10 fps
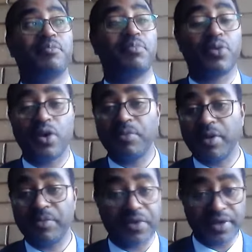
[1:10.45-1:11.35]

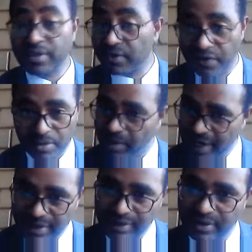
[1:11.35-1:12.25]
problem risk for
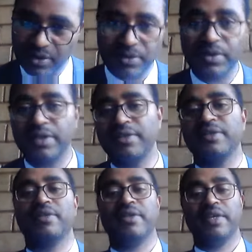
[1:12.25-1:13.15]
banks so there is
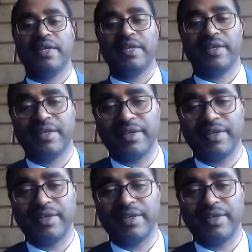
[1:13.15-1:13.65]
this